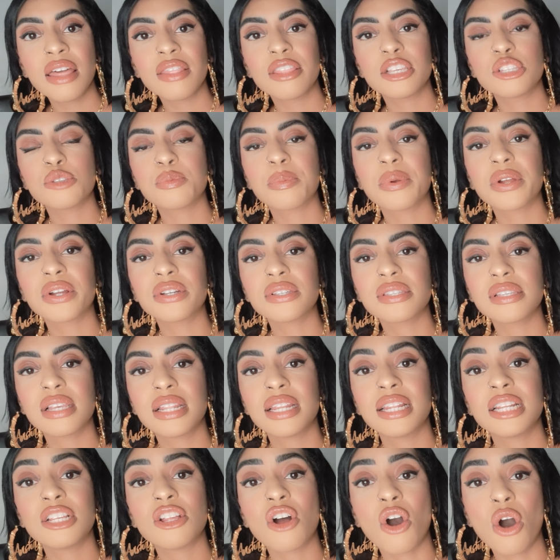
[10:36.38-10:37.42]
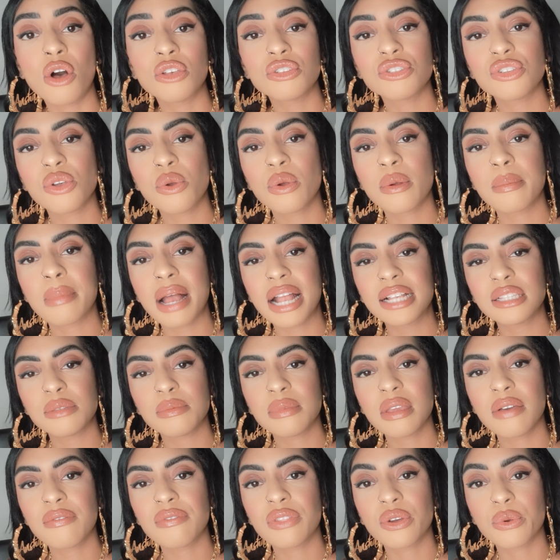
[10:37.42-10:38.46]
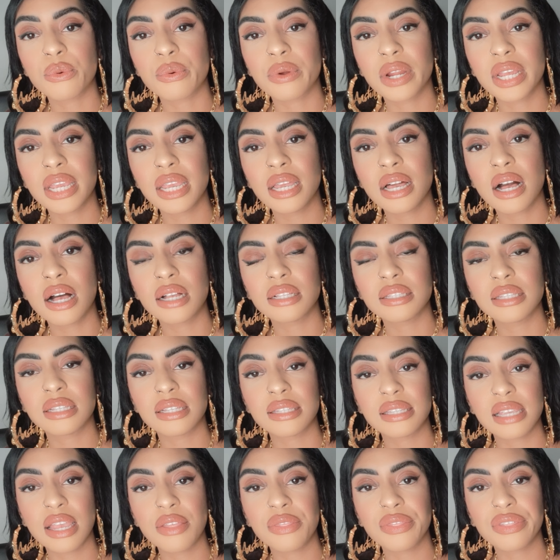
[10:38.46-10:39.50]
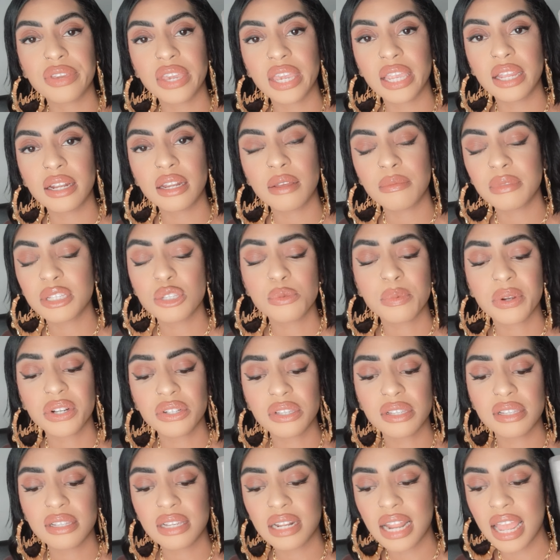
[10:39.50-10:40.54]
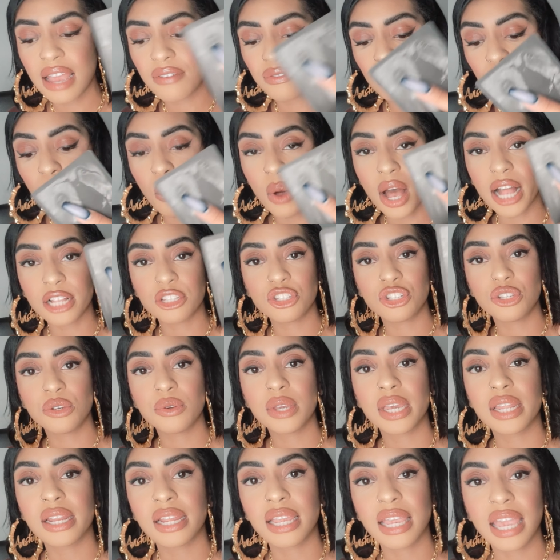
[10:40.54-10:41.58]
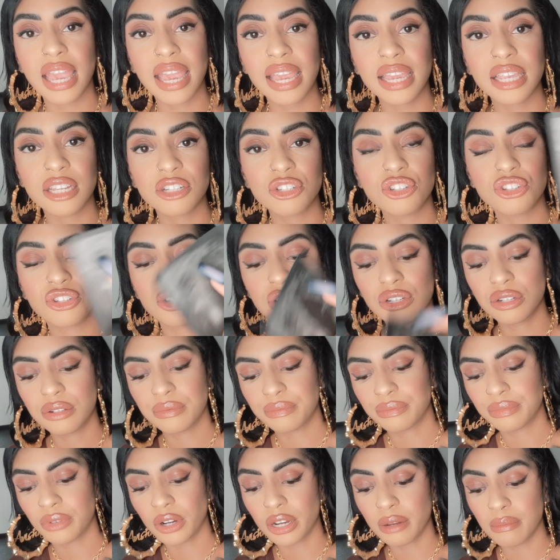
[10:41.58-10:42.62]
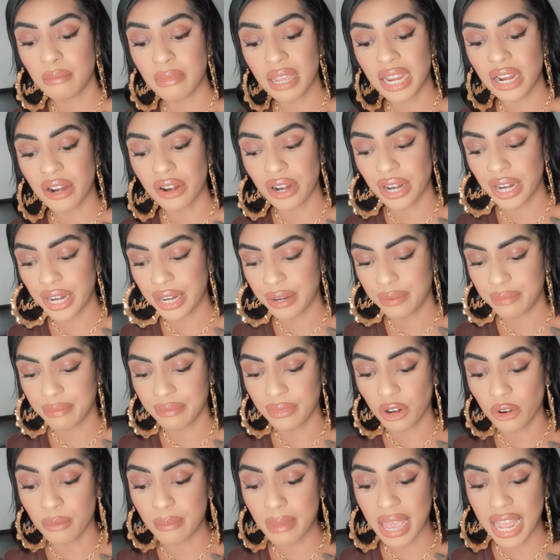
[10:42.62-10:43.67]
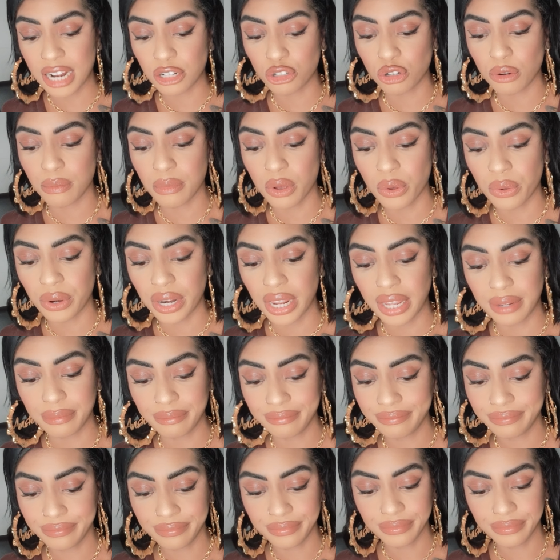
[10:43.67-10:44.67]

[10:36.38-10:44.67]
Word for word: This person, and it also reminds me of the ring on the 10th kingdom. This person's going to have to watch you get engaged and married or matrimony